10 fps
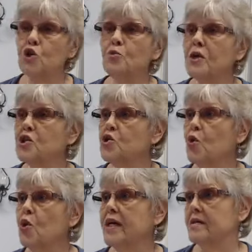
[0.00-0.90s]
Too much
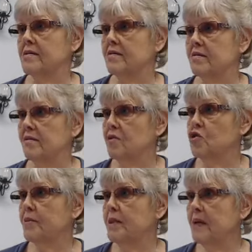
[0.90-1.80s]
noise or
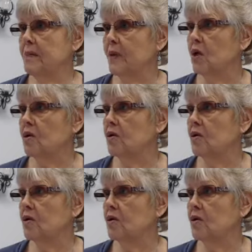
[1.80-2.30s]
too many people.